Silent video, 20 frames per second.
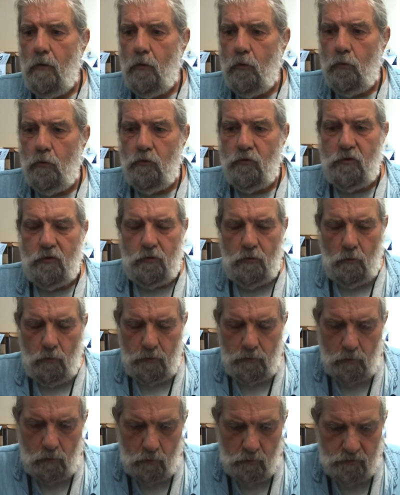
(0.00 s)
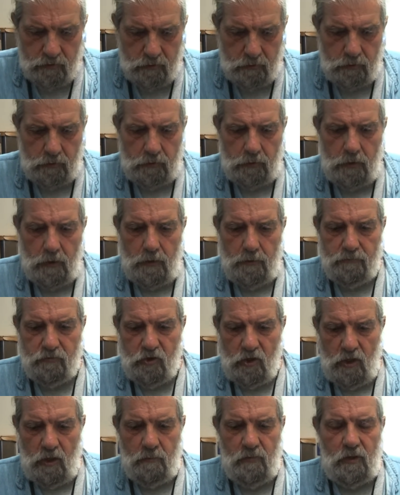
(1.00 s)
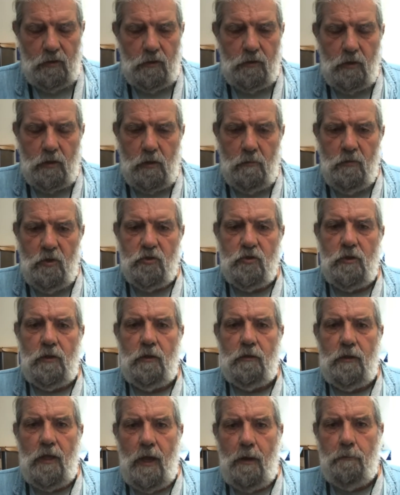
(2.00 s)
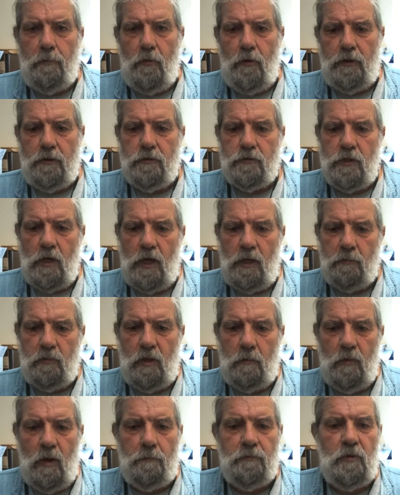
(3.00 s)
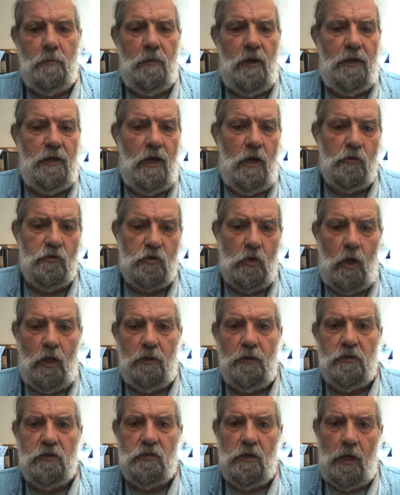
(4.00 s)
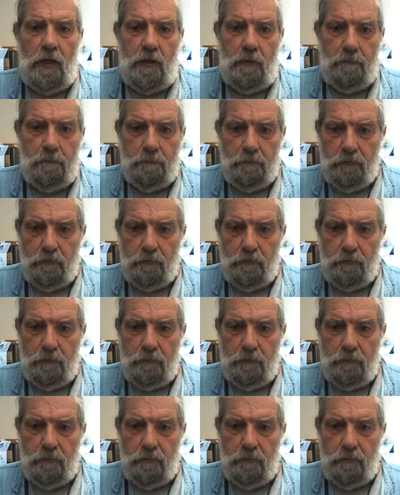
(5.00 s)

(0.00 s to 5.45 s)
Earl Stewart, who was the chairman of the commission at that point in time, came up to my house all excited.